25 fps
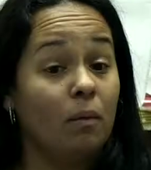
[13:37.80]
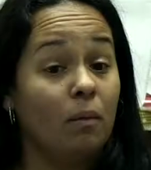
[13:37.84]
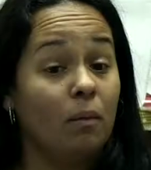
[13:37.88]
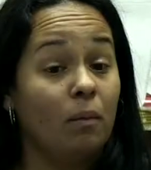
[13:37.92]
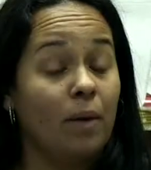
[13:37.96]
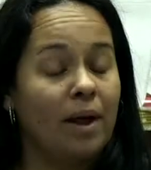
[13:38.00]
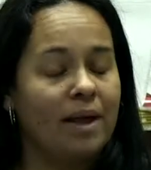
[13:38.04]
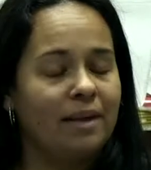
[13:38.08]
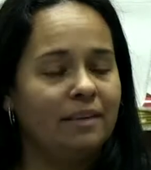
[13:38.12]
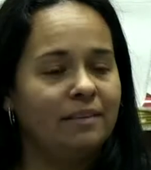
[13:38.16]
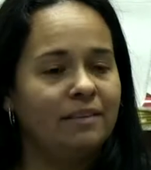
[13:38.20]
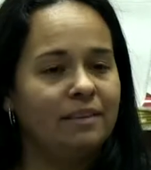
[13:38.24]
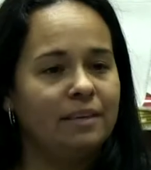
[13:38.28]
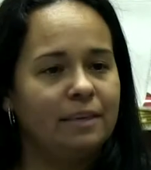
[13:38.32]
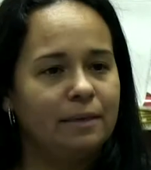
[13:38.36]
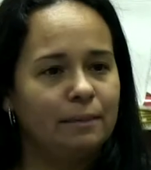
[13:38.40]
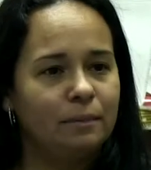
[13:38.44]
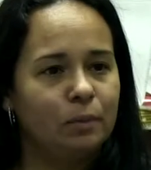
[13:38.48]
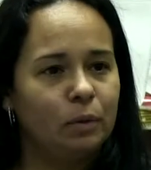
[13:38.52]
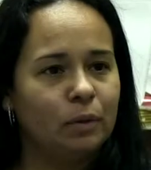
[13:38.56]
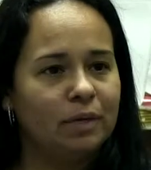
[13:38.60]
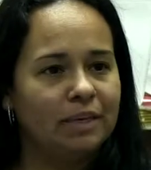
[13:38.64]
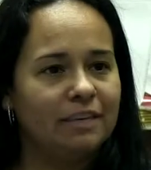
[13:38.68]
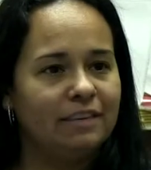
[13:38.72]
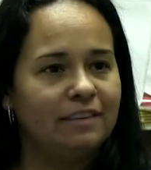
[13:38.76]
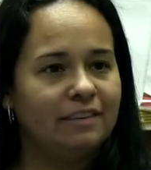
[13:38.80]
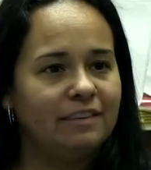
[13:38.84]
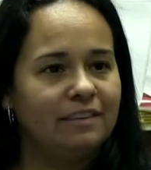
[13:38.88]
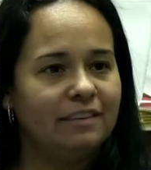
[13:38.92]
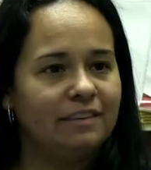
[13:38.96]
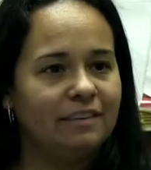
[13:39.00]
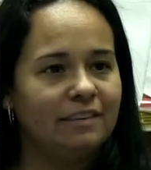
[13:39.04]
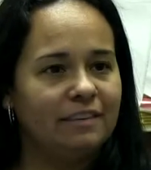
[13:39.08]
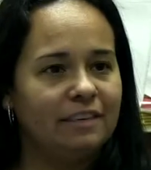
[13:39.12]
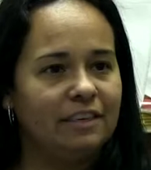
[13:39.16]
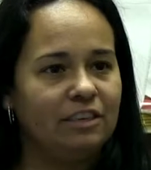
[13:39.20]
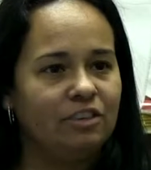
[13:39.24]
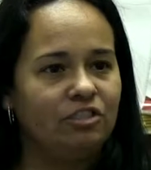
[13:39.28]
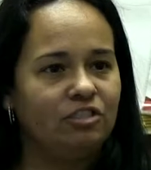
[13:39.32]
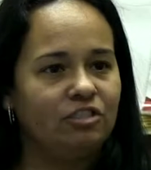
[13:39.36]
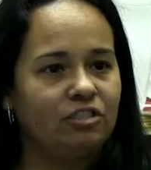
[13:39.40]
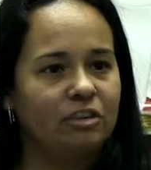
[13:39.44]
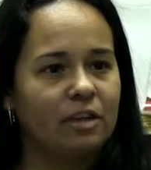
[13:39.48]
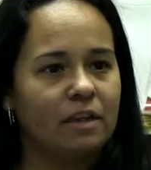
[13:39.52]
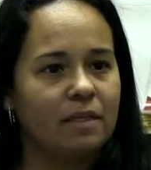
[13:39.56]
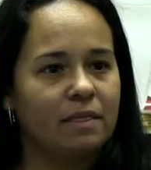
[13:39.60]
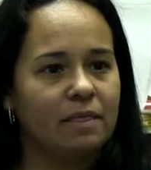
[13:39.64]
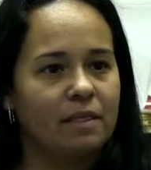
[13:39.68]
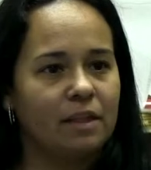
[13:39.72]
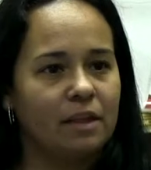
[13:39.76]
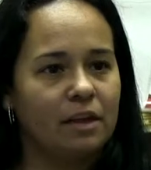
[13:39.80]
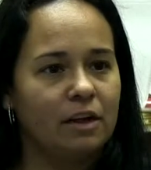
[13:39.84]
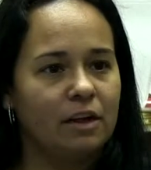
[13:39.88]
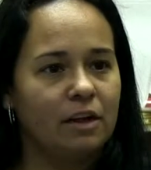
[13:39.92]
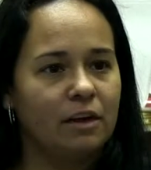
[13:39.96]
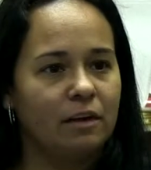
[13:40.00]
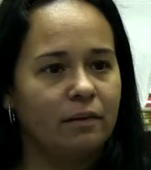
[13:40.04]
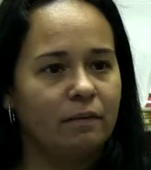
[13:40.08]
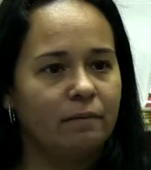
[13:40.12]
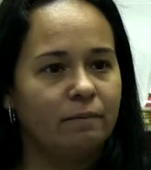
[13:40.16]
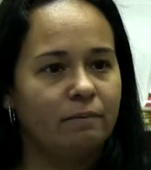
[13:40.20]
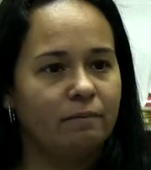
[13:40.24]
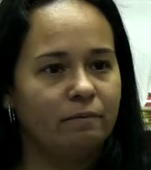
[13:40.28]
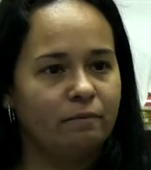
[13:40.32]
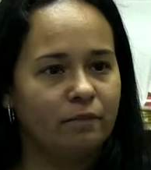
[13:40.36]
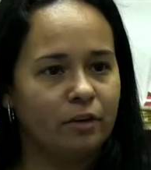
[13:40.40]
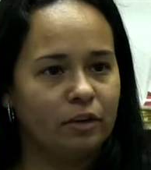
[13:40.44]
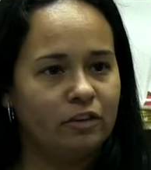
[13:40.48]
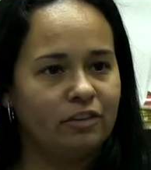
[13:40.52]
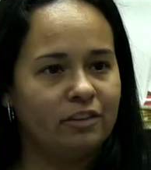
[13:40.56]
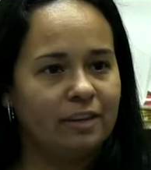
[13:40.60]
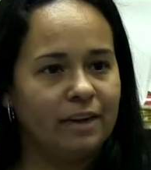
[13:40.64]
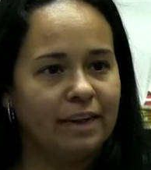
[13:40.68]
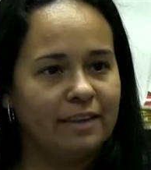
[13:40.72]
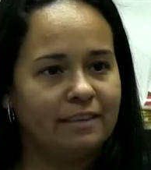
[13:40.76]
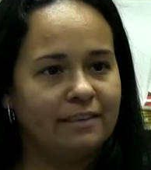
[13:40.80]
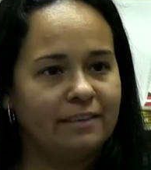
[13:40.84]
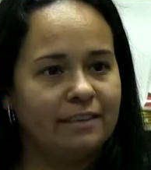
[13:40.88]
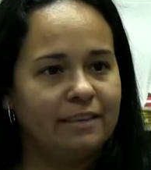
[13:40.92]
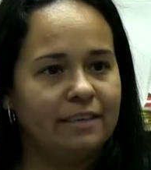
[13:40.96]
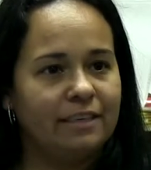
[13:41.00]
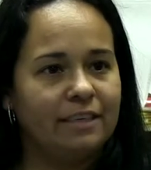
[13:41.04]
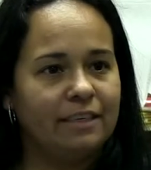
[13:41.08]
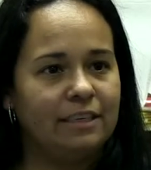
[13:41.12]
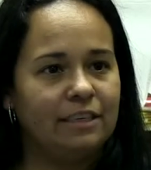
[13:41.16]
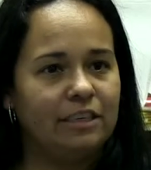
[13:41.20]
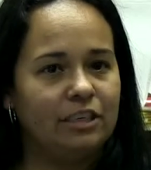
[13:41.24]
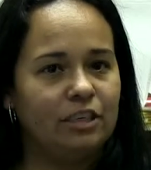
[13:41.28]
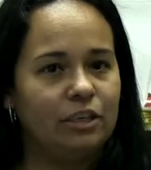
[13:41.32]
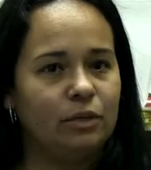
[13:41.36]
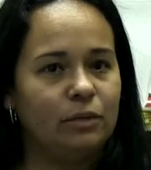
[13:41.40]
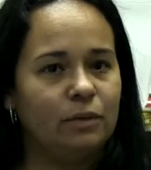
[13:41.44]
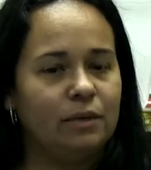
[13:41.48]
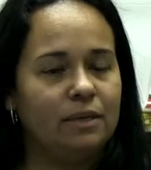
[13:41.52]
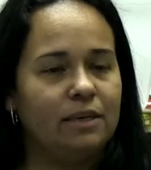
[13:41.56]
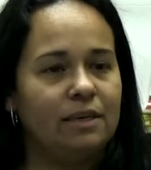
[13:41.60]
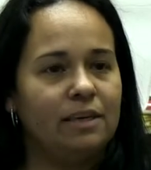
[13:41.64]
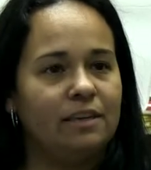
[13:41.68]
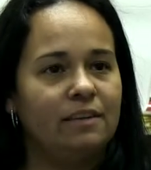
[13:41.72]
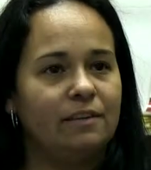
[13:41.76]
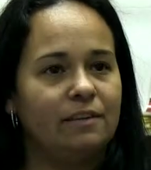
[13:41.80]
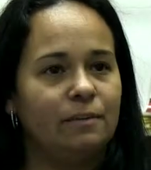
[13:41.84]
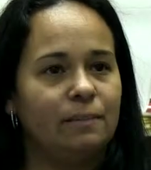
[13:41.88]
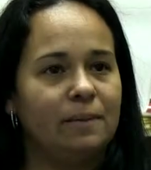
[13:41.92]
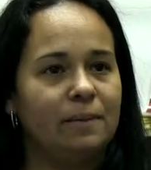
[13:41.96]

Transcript: Why is it important to teach the first lesson in the unit is